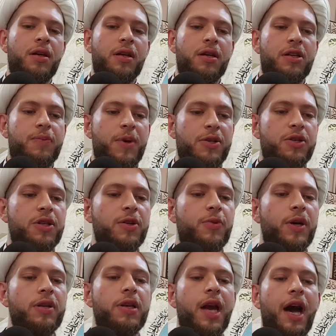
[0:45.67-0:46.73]
Especially
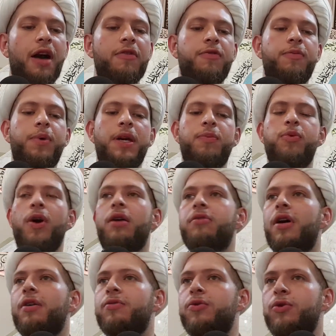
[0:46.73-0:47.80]
when you have people
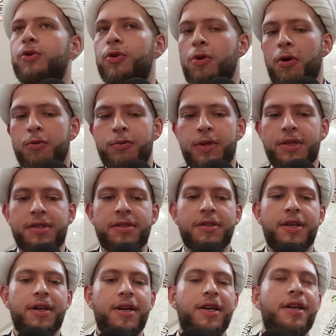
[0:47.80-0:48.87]
around you who
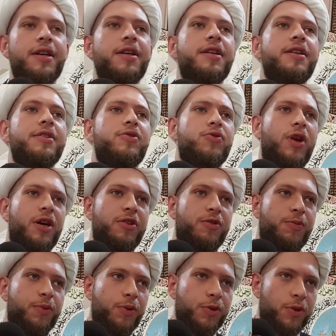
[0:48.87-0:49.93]
always try
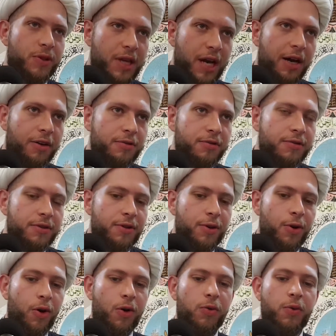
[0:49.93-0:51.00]
to put you down,
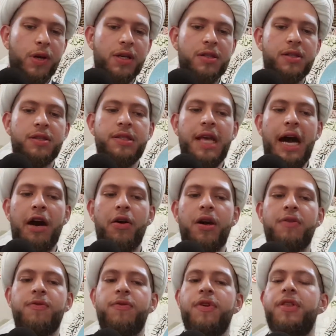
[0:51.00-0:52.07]
who always doubt
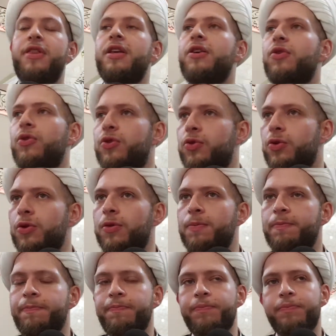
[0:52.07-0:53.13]
everything you do,